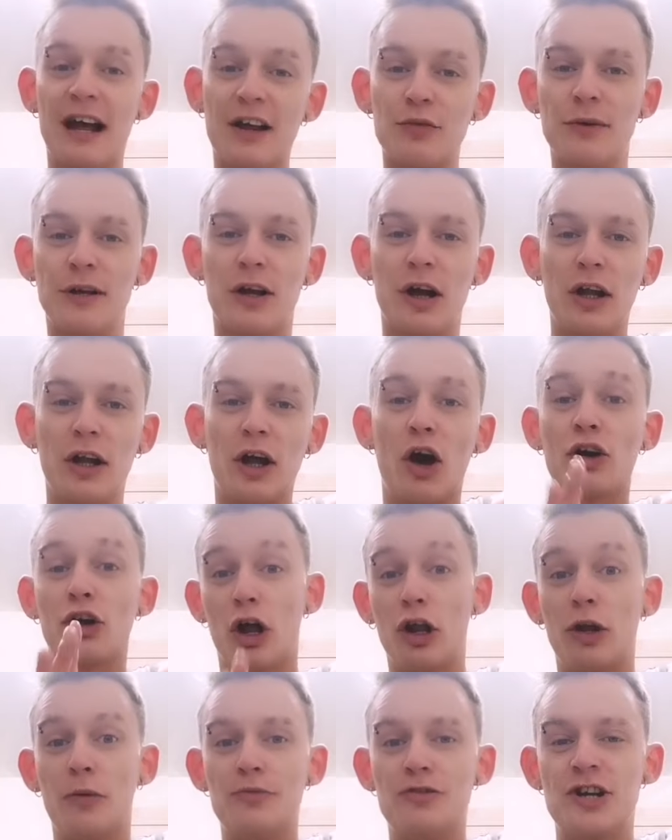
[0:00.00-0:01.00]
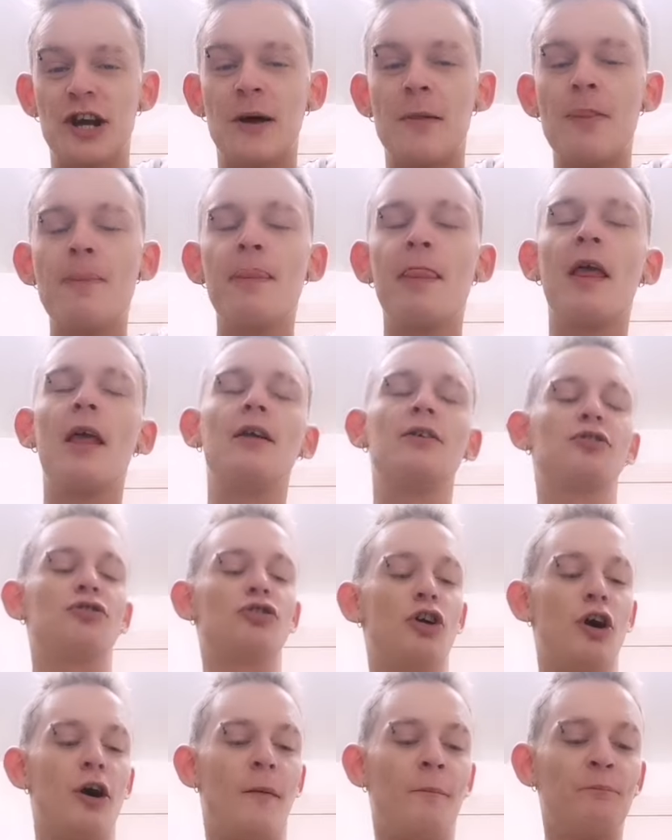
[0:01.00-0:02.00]
holopche, as we call it. Or golopche.
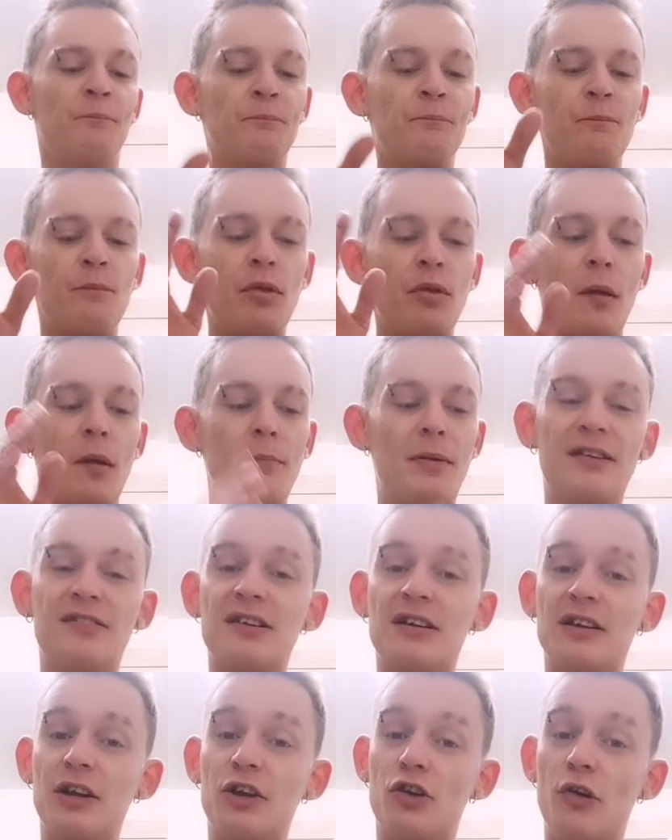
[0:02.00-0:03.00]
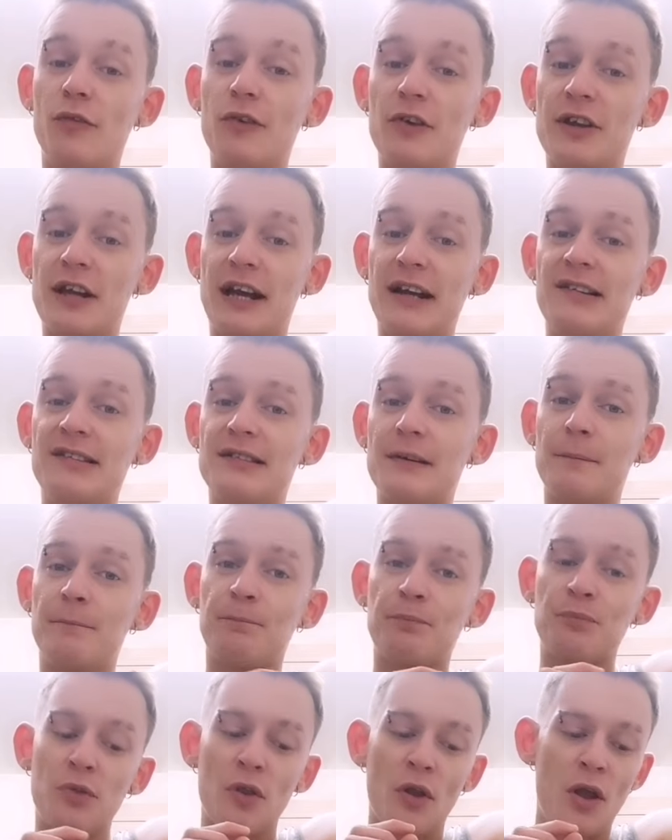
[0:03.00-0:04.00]
So, basically cover
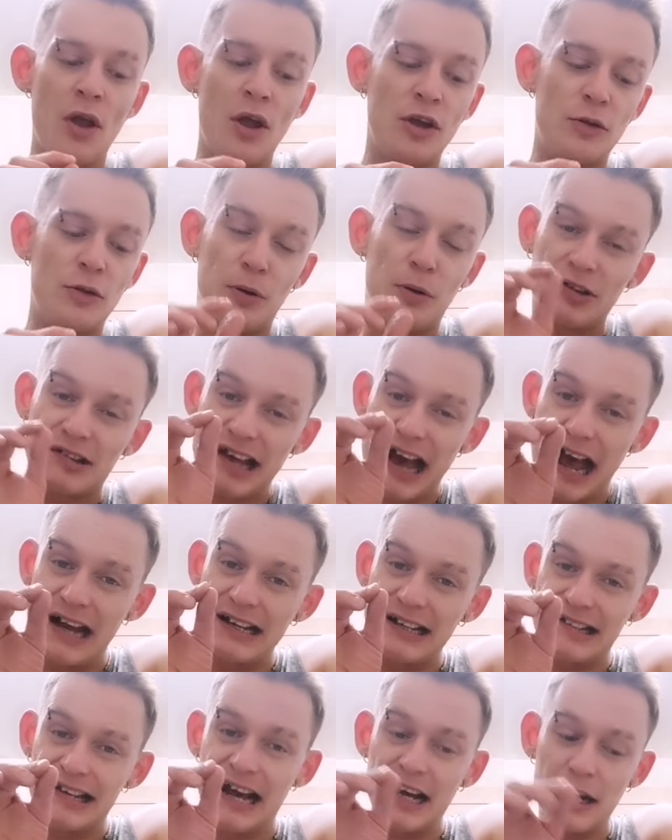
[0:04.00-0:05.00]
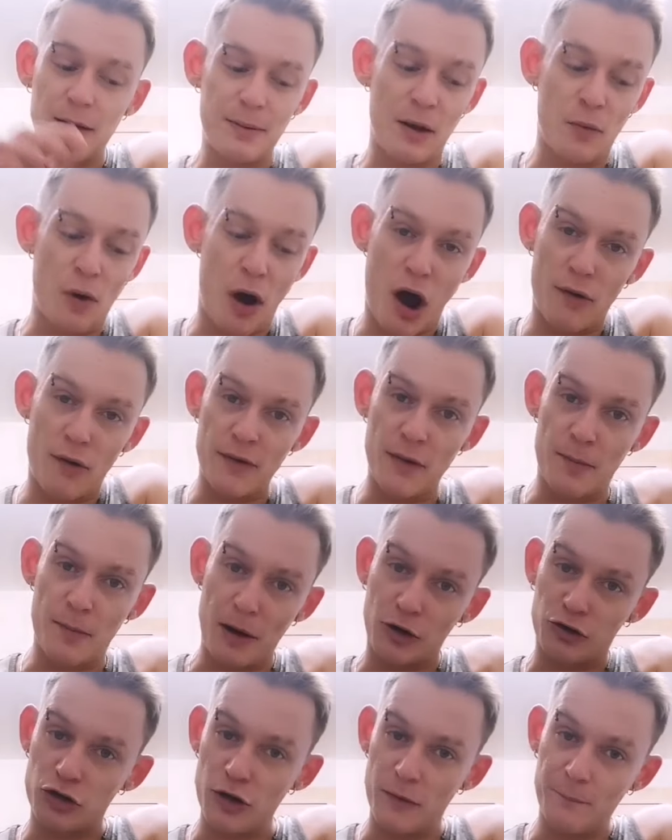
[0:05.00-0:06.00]
this. You put a tiny, tiny bit
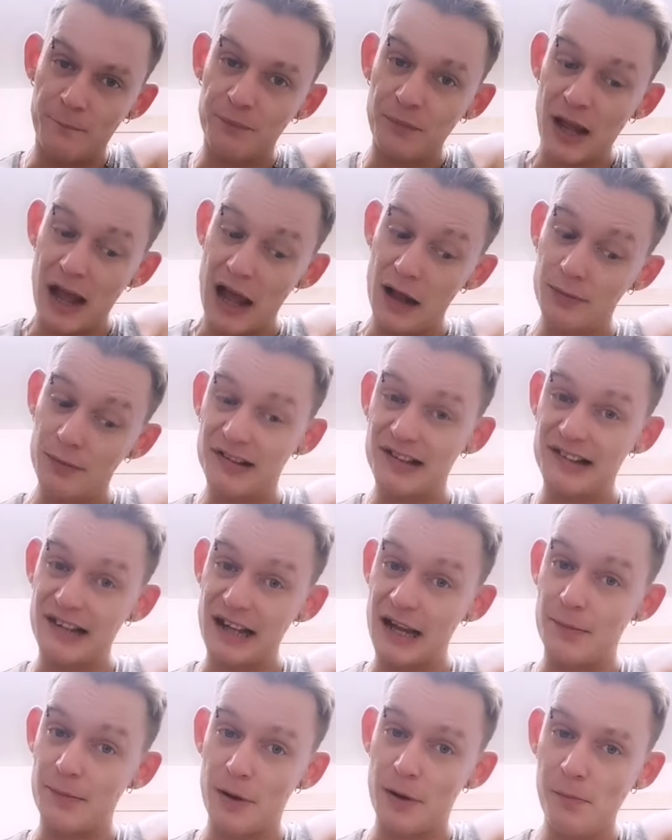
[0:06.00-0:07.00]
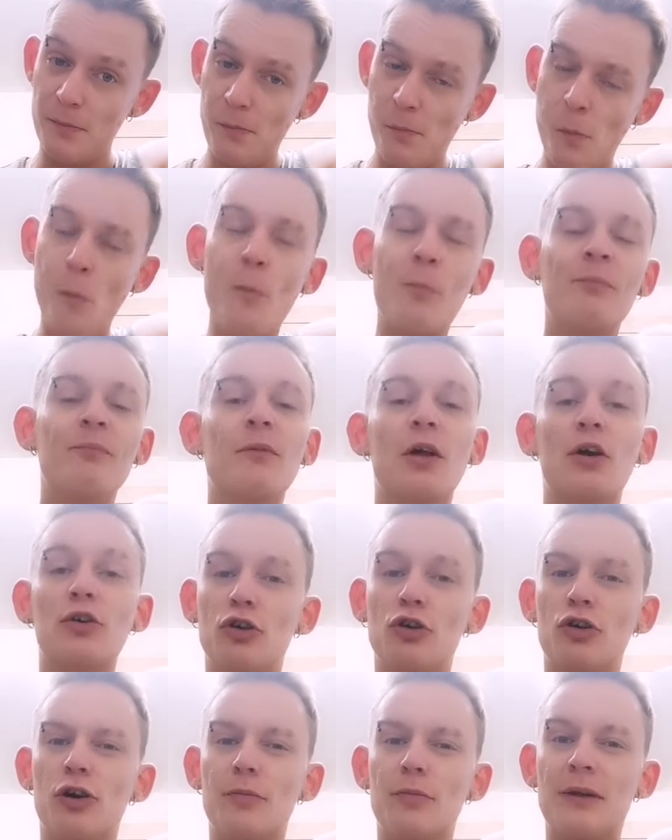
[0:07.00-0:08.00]
of water in the bottom. It helps steam them
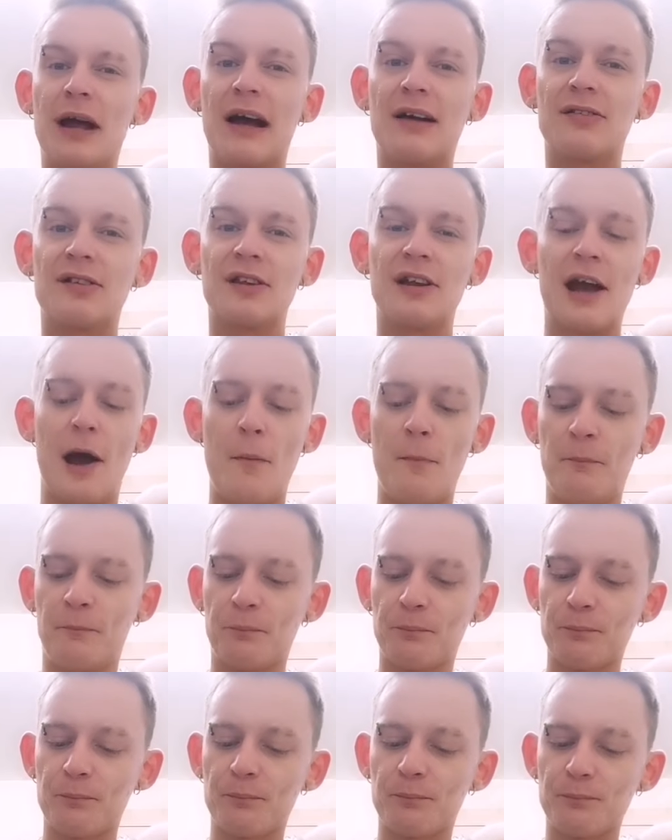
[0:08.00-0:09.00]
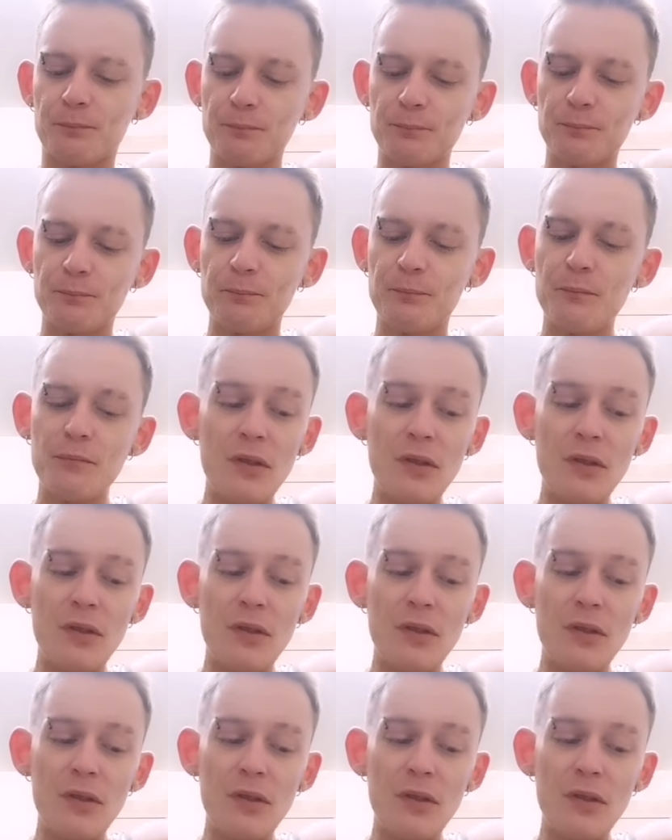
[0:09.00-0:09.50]
and cook them nicely, yeah?